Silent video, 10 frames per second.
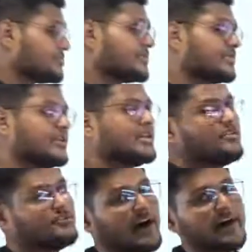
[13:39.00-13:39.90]
be really
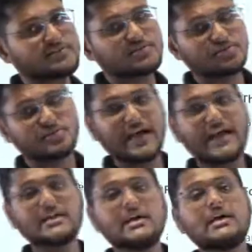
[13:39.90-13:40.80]
fast, so
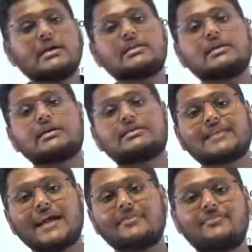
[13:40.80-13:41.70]
that the
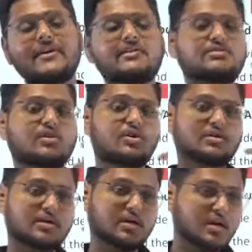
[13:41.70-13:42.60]
side effects or
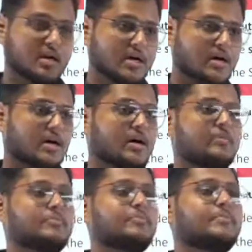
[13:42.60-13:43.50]
the
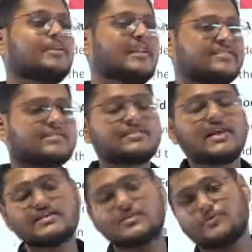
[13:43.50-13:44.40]
risks
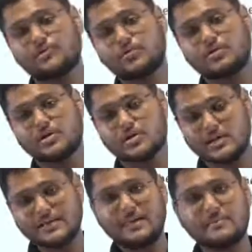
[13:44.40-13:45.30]
that the food
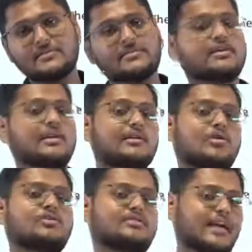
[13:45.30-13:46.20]
contamination can
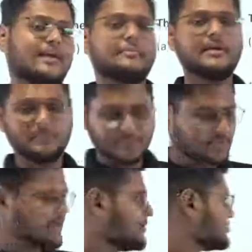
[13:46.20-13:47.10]
cause can be
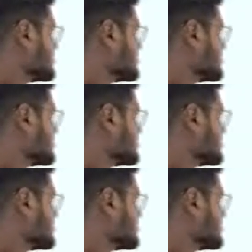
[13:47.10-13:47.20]
reduced